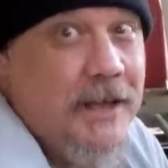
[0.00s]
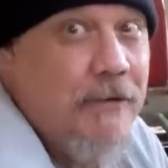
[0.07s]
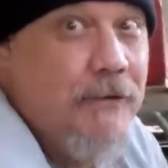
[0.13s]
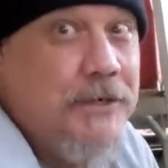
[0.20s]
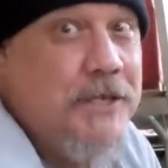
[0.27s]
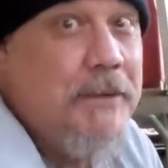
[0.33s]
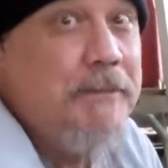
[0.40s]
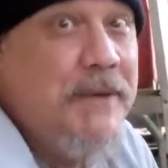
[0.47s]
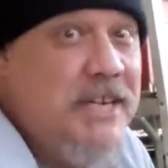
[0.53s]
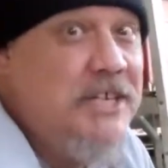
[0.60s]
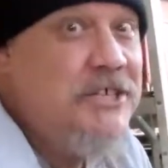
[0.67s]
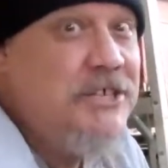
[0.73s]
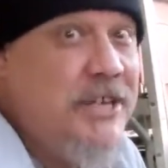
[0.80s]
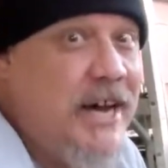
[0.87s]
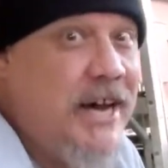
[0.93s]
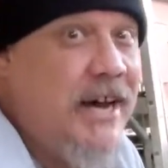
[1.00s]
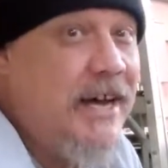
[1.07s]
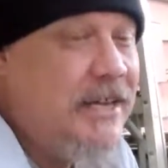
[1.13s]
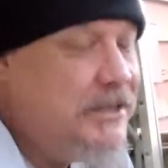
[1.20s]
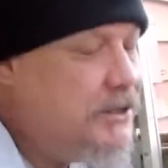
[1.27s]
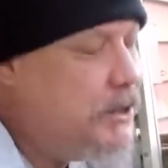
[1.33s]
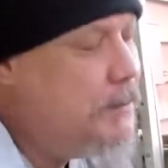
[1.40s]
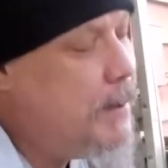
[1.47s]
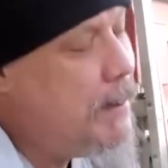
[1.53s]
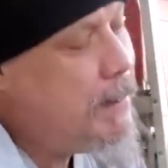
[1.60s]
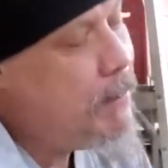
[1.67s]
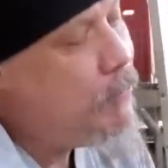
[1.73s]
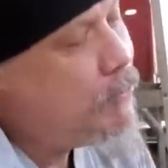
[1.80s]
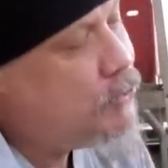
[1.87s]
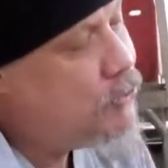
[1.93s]
It was a peach Thai, so
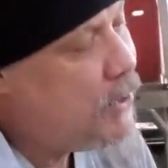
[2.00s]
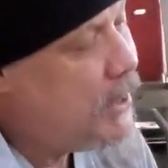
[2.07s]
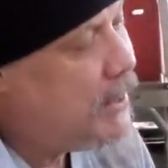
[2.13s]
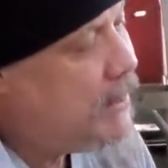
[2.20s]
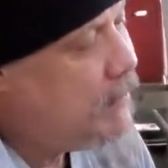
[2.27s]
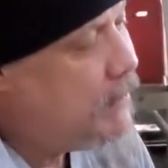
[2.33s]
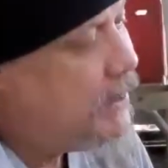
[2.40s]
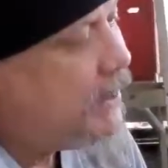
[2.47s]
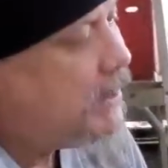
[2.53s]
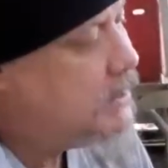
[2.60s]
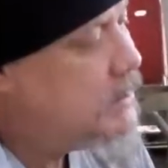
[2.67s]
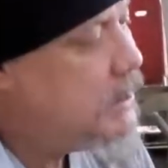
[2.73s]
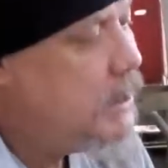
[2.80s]
maybe we'll try that one next.